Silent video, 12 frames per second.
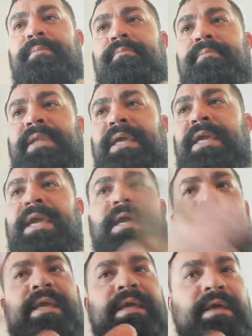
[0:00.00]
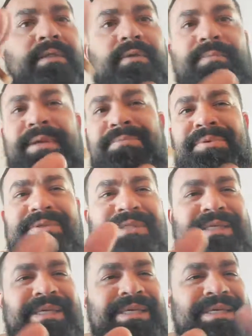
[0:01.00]
placating other people's
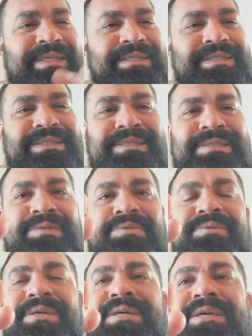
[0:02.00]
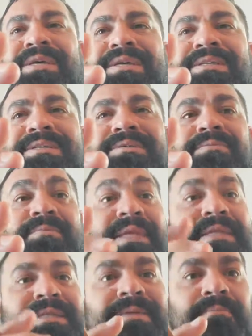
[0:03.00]
needs to
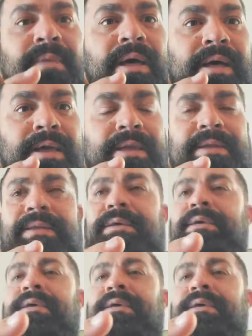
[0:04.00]
mend to mine.